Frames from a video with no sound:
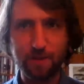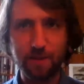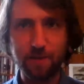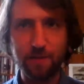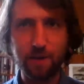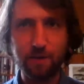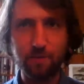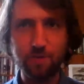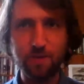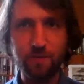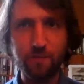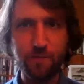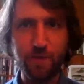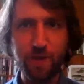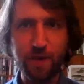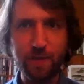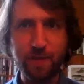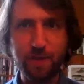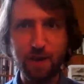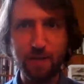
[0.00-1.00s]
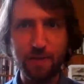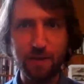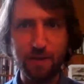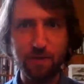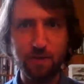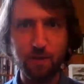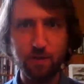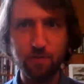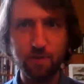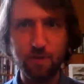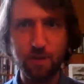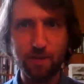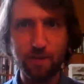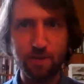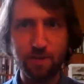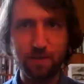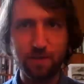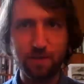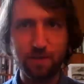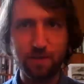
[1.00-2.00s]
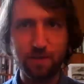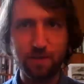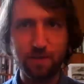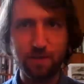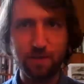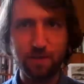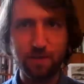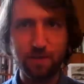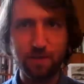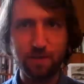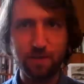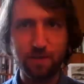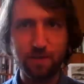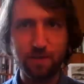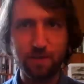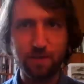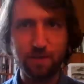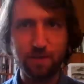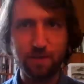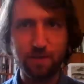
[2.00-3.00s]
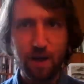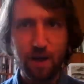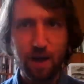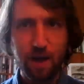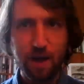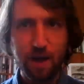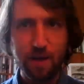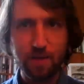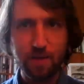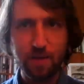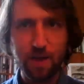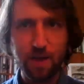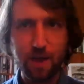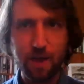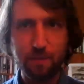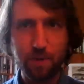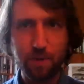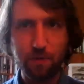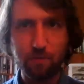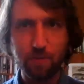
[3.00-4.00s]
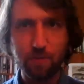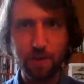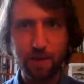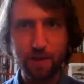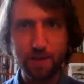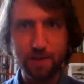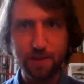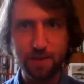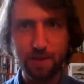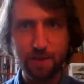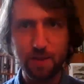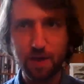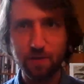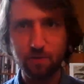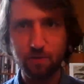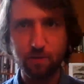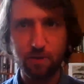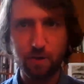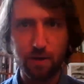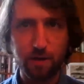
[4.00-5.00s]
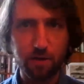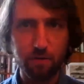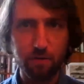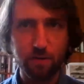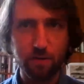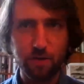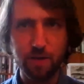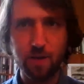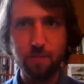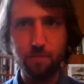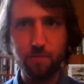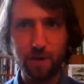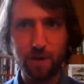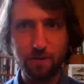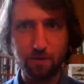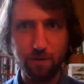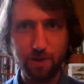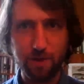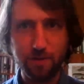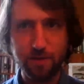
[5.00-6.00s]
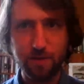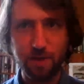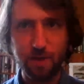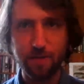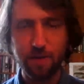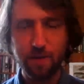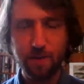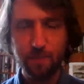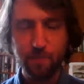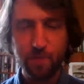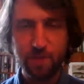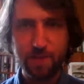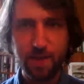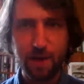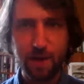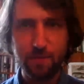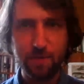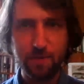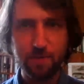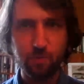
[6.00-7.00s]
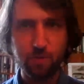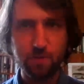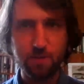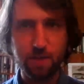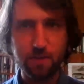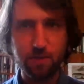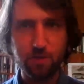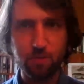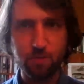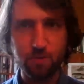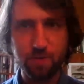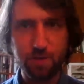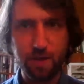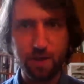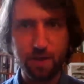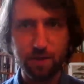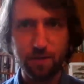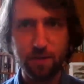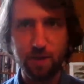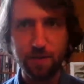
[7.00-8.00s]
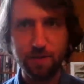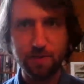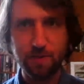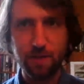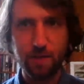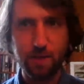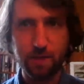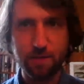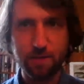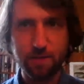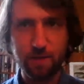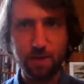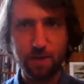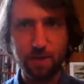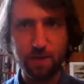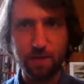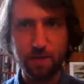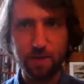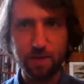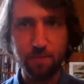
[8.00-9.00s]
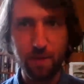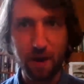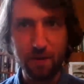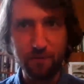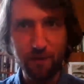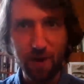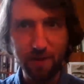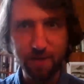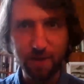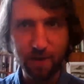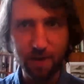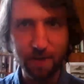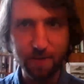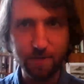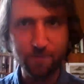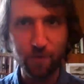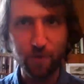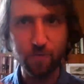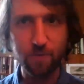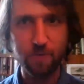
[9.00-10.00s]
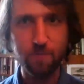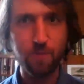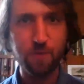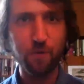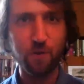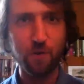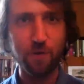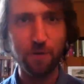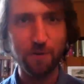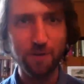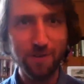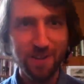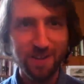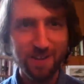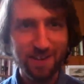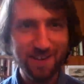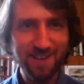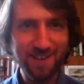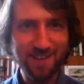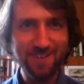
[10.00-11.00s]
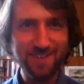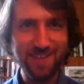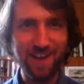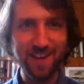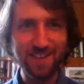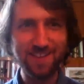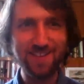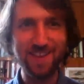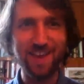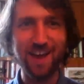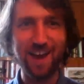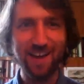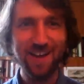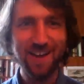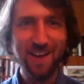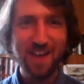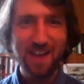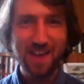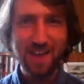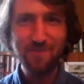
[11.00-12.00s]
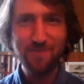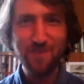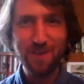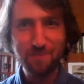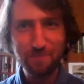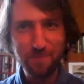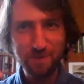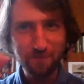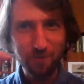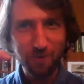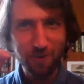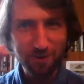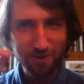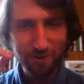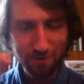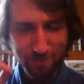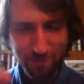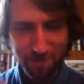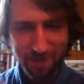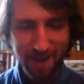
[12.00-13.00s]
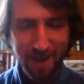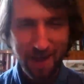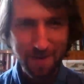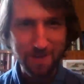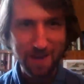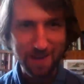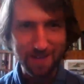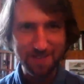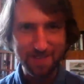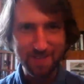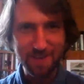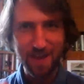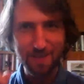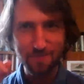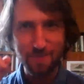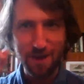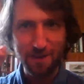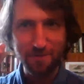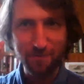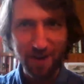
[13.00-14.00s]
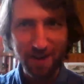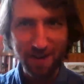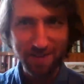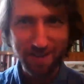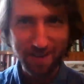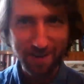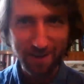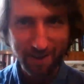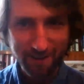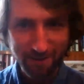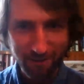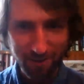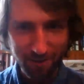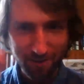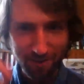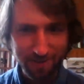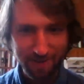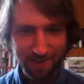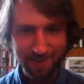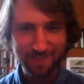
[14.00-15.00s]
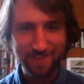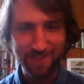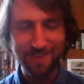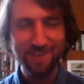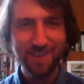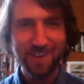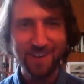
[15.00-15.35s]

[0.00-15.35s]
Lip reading: There was a funny anecdote that her only idea about ASEAN, or her only impact on ASEAN summits, was that she was telling the ASEAN leaders, my father had thought it before. The idea, even before you became ASEAN, my father had already